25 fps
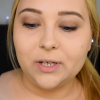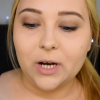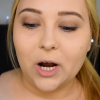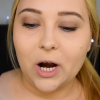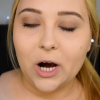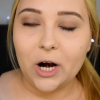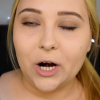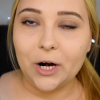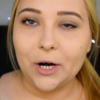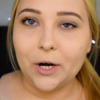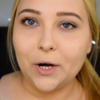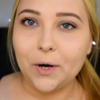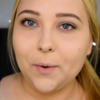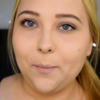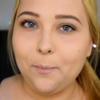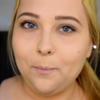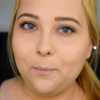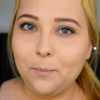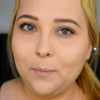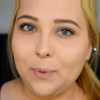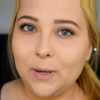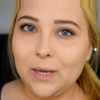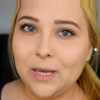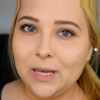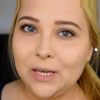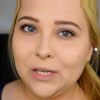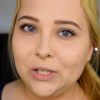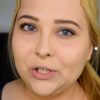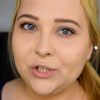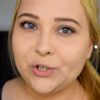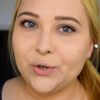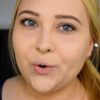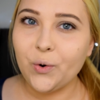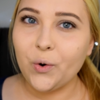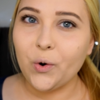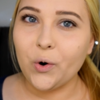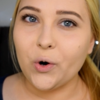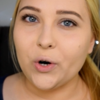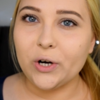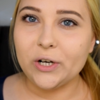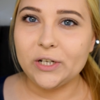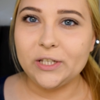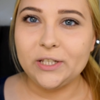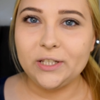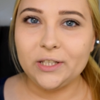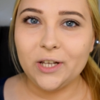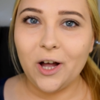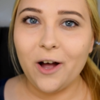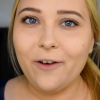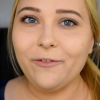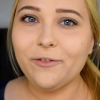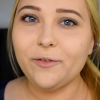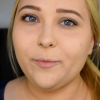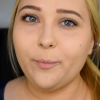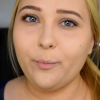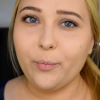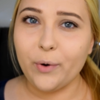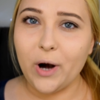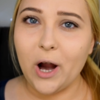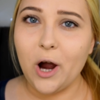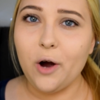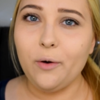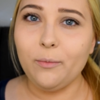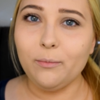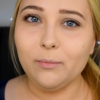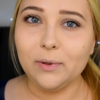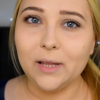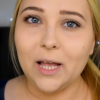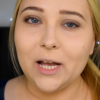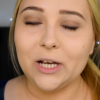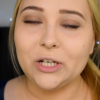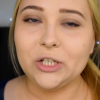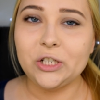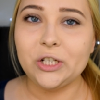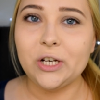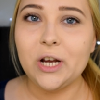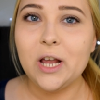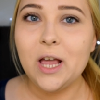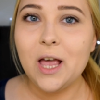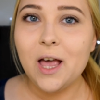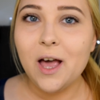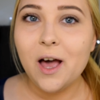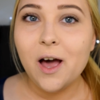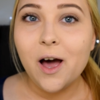dark peach or soft brown blush